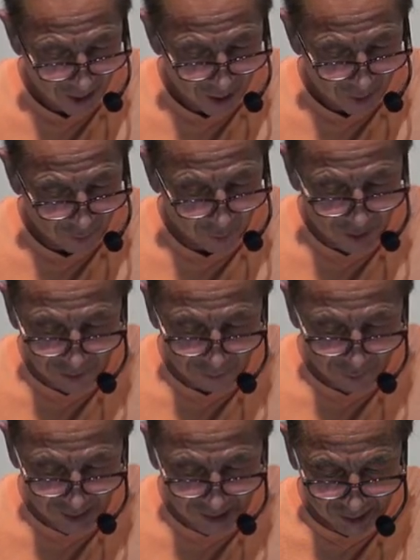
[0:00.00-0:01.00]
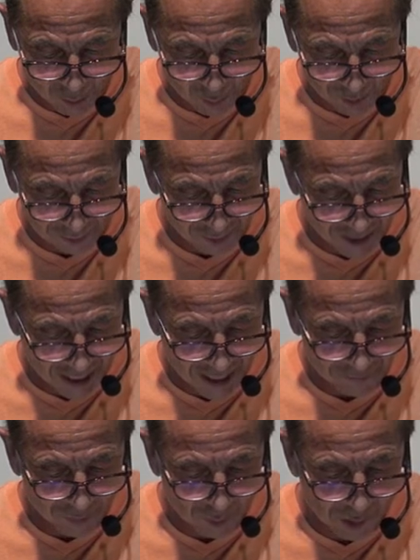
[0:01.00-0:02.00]
For if we sin willfully
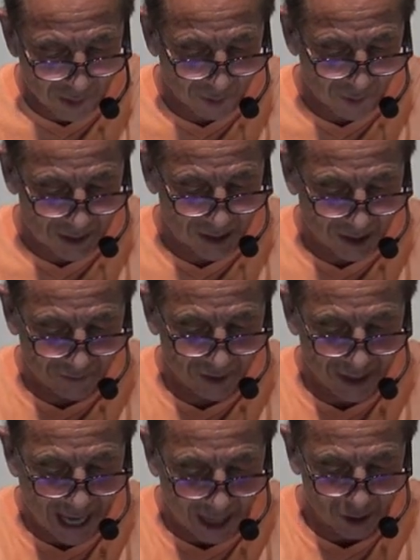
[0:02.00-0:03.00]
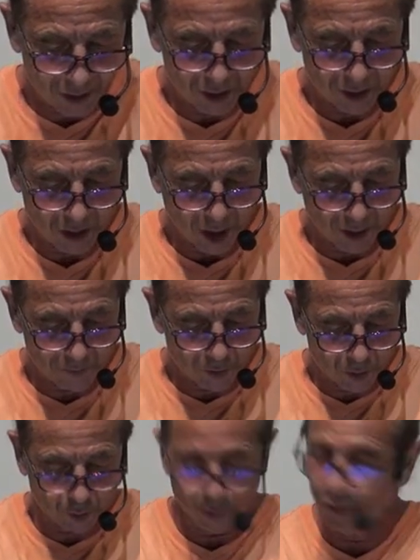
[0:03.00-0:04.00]
after we have received the knowledge of the
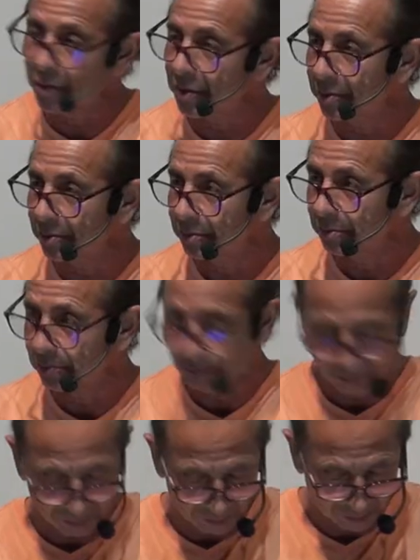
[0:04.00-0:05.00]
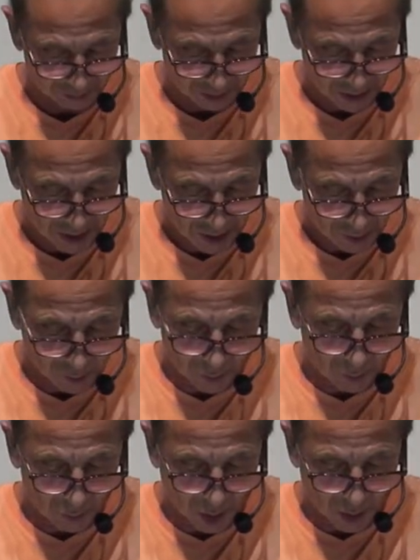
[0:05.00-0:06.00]
truth, there
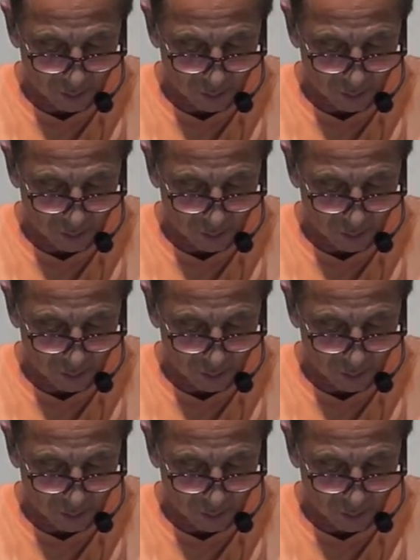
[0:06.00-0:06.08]
no longer